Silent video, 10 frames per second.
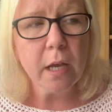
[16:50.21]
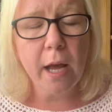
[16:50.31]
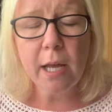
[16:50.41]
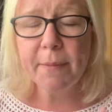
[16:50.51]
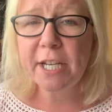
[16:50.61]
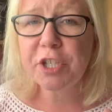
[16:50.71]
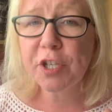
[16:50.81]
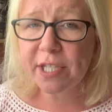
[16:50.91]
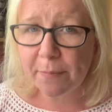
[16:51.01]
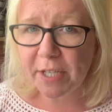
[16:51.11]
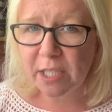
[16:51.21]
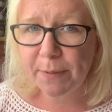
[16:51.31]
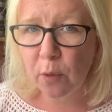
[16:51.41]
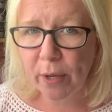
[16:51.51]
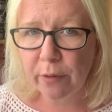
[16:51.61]
And it's just something to be
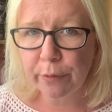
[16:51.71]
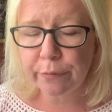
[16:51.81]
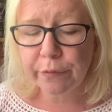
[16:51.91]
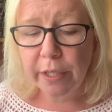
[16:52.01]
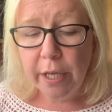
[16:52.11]
aware of.